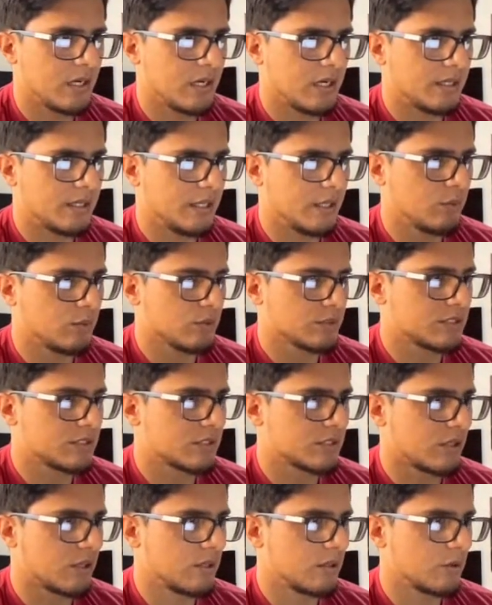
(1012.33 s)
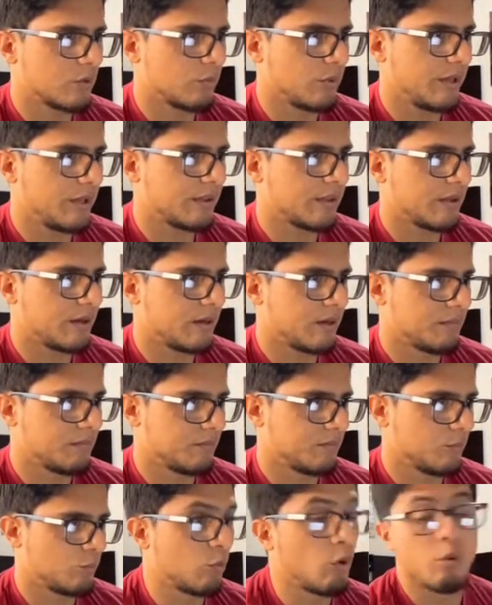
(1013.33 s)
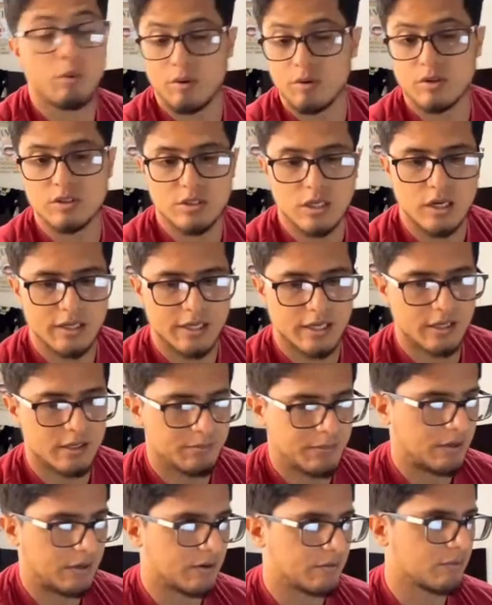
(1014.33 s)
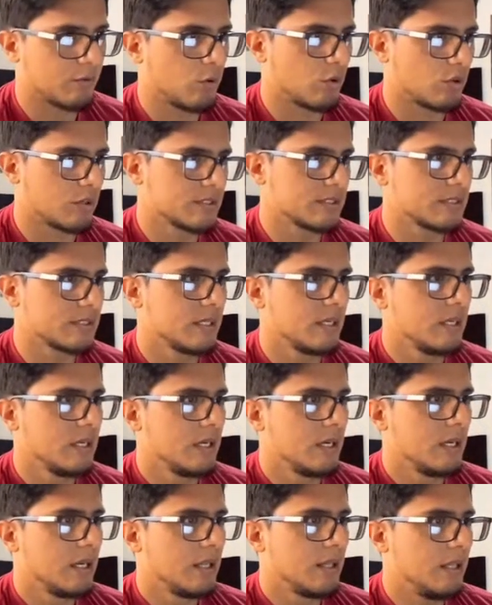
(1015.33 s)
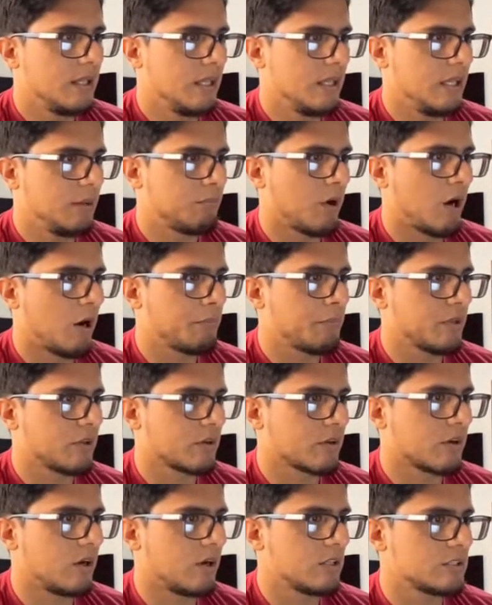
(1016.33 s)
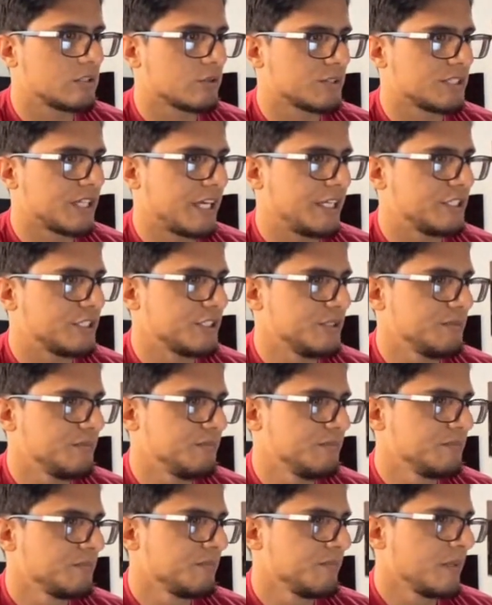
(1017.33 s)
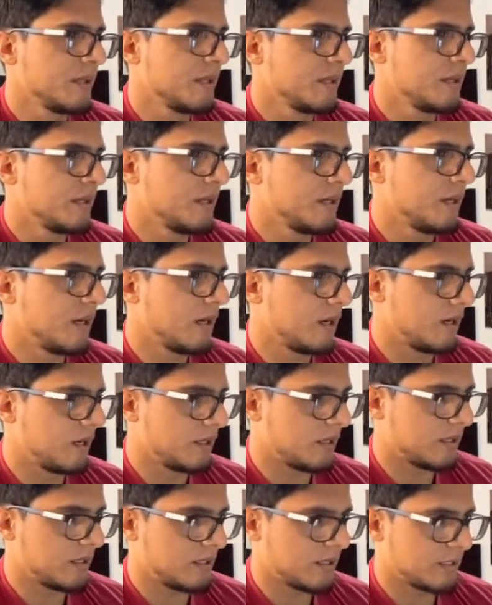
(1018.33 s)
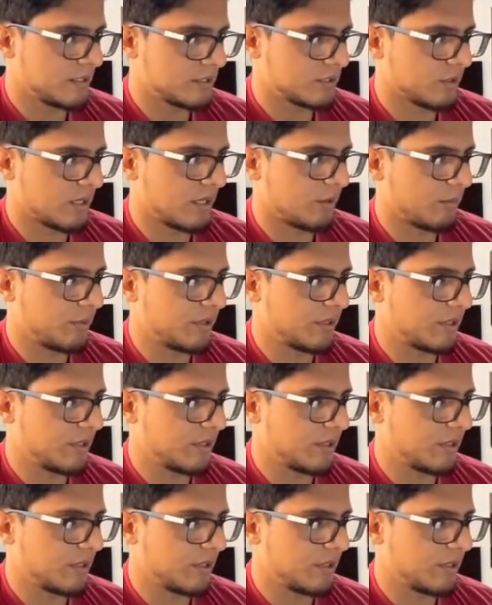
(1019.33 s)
I think we'll start with what we were talking about, of course, the popular consultation, so that we